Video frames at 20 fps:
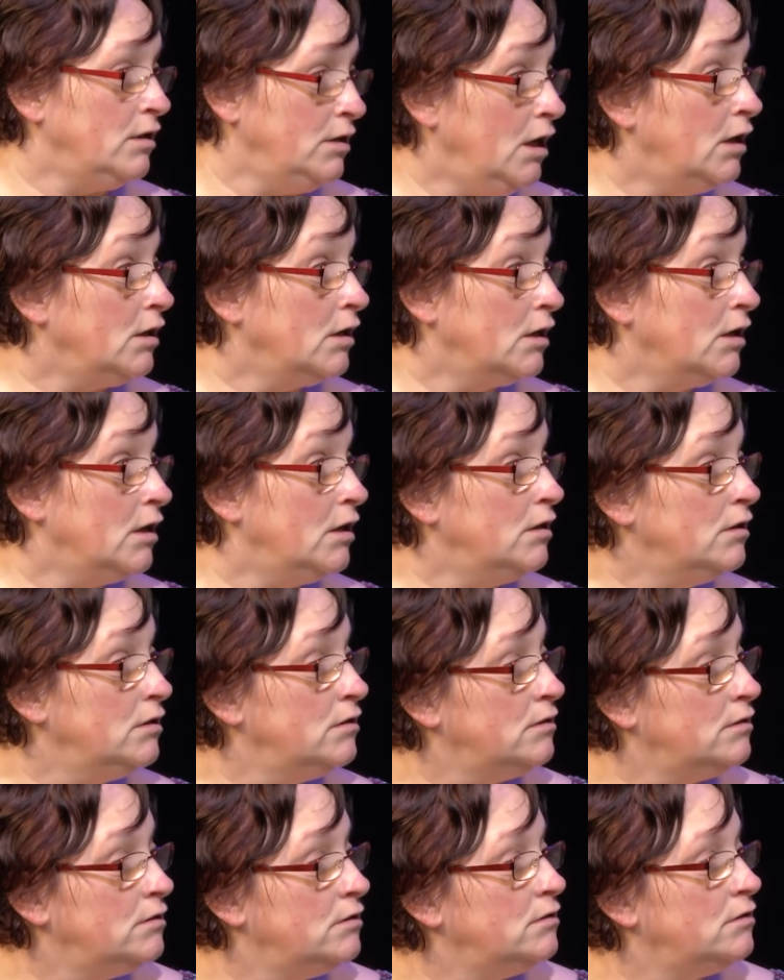younger
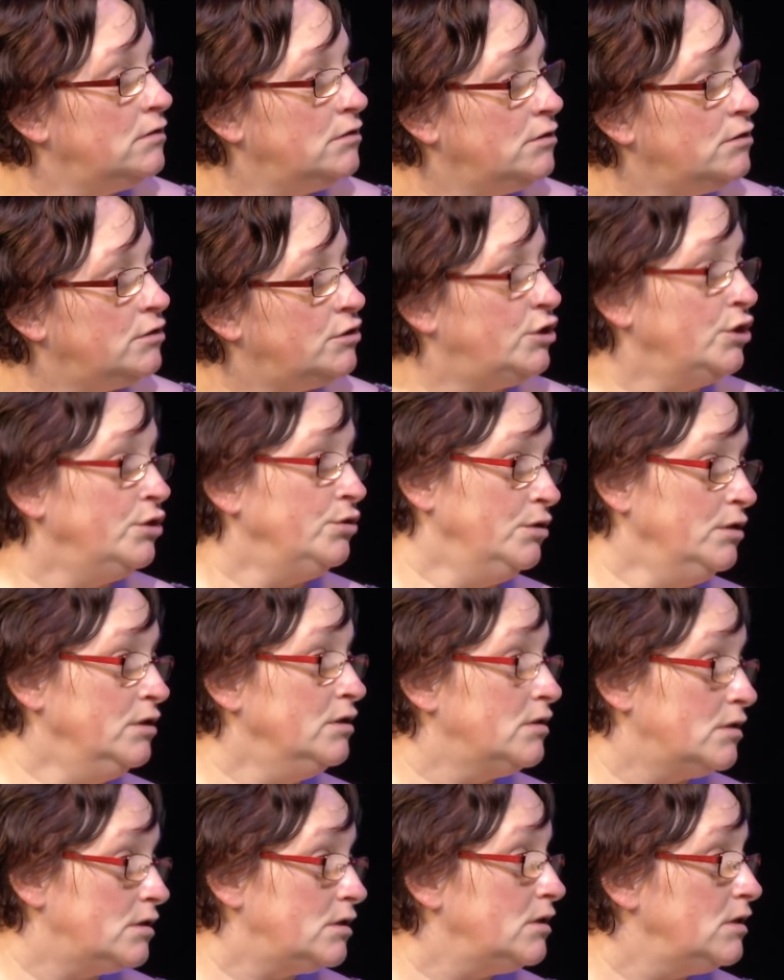
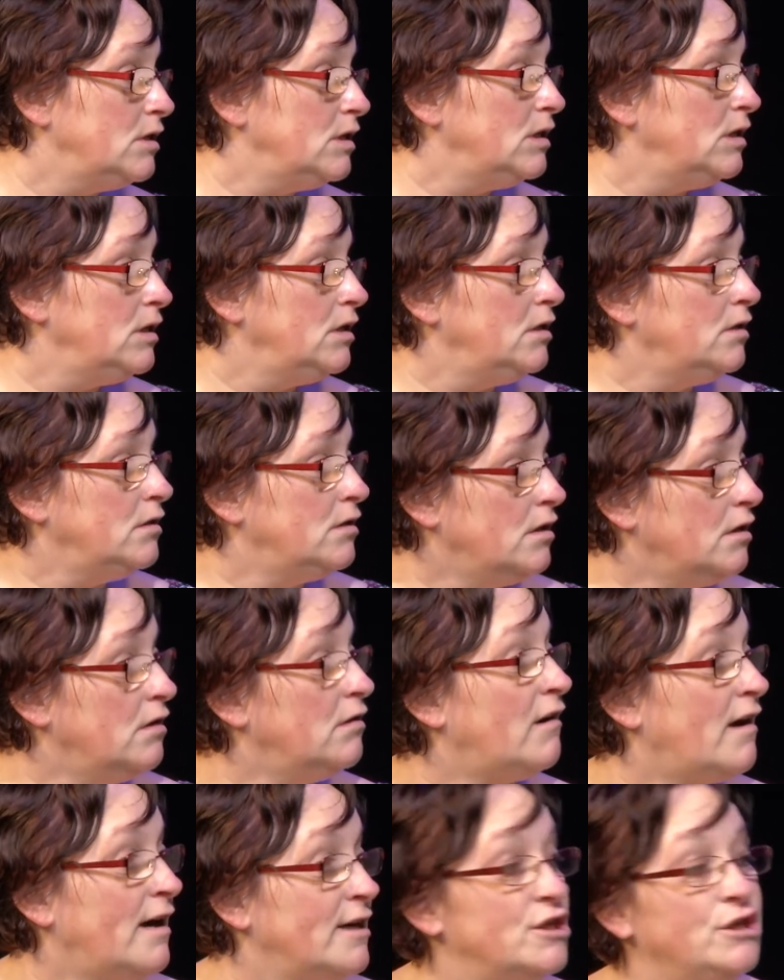students that
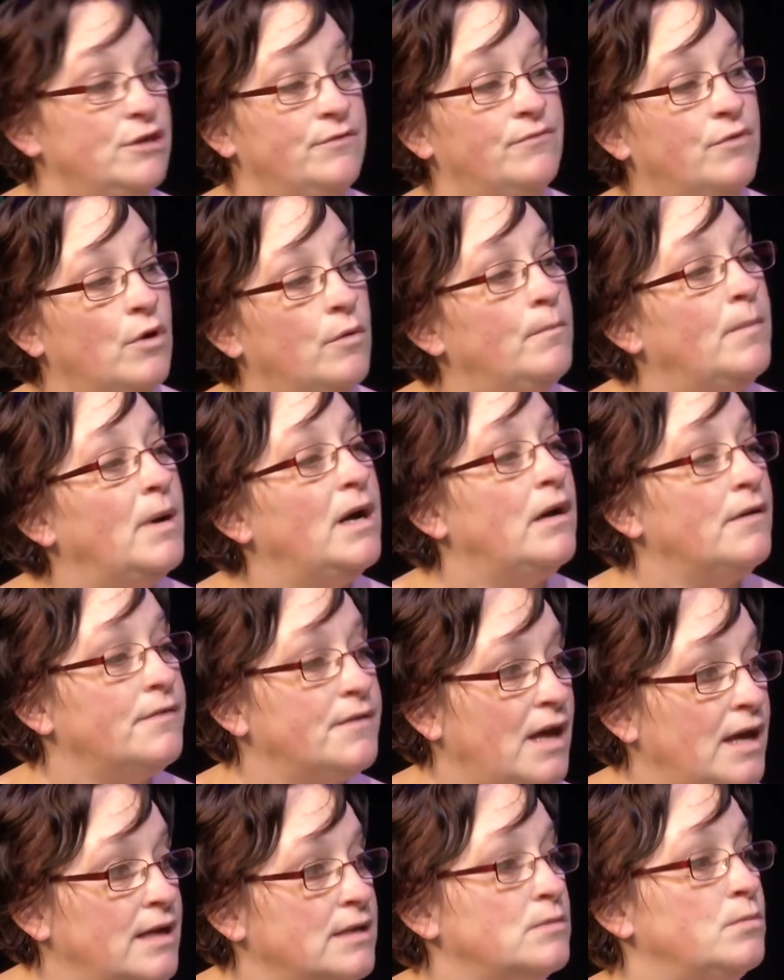are actually from Bath
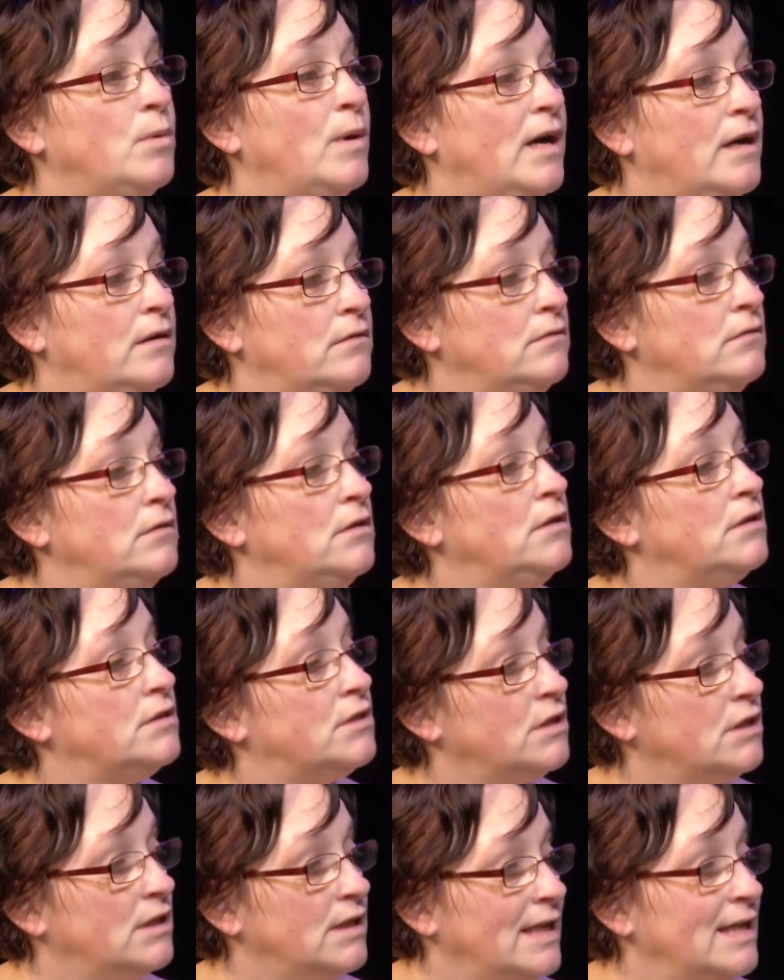as well,
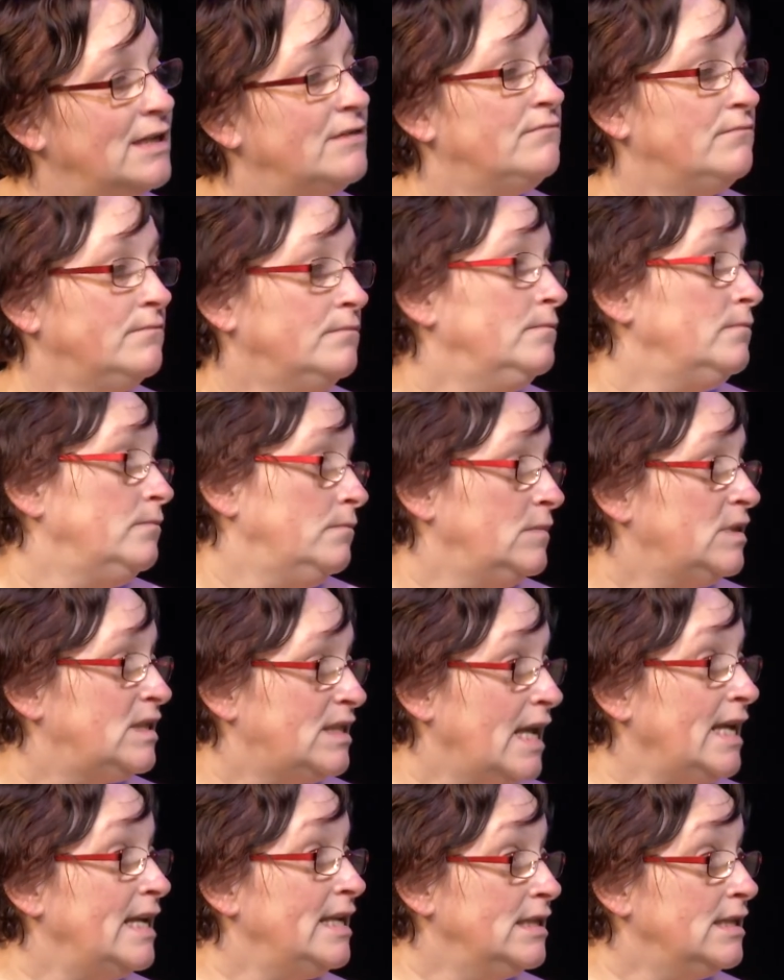so that they can
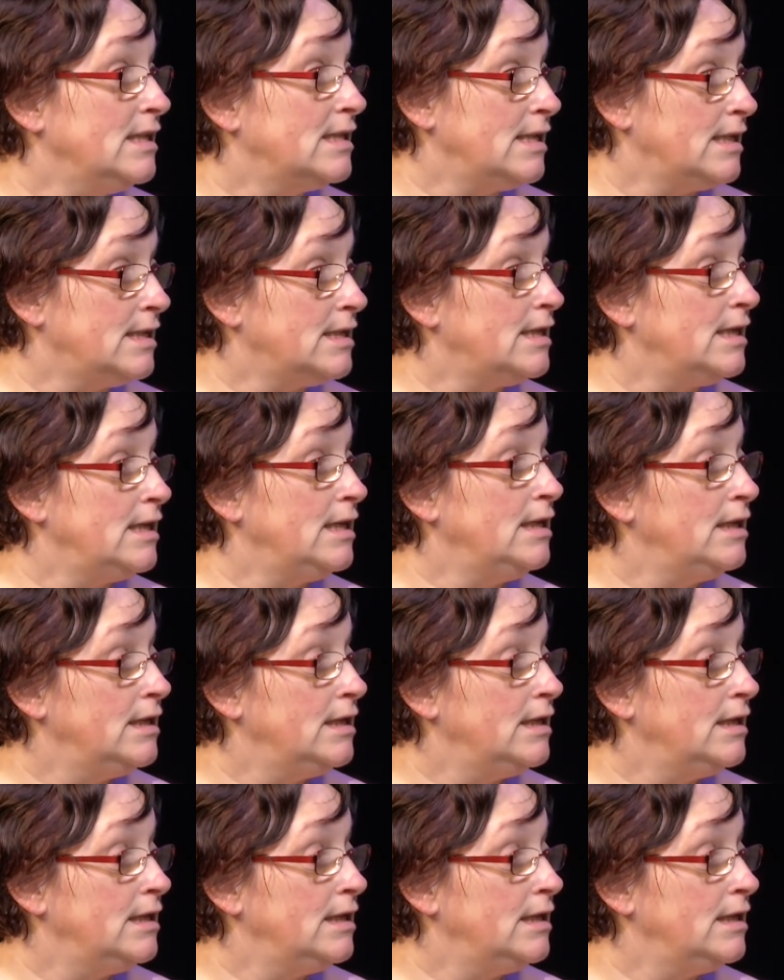stay in the city.